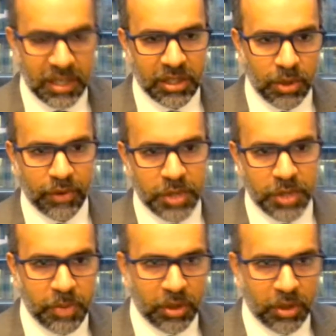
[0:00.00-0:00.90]
you have a
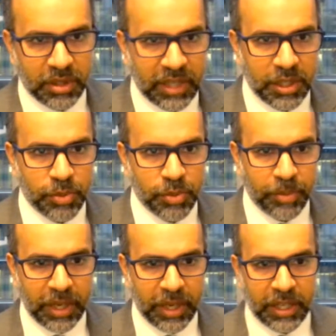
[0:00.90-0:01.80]
respondent that is
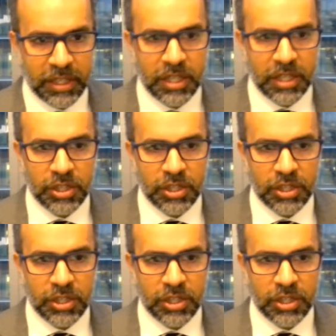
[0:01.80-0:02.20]
prepared